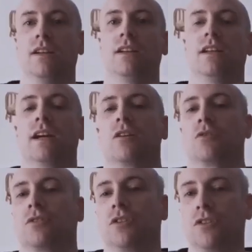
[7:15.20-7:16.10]

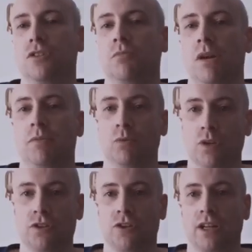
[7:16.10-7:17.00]
Now, you might be
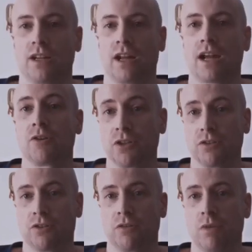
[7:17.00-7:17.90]
wondering how you're
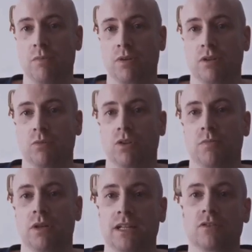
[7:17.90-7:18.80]
going to remember what the
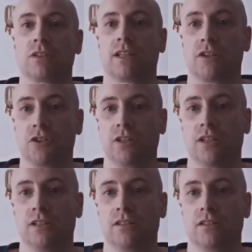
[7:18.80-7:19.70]
pronunciation
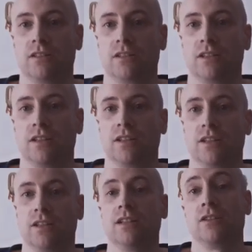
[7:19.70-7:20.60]
is
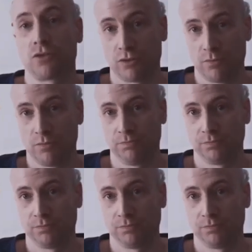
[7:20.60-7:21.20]
in each room.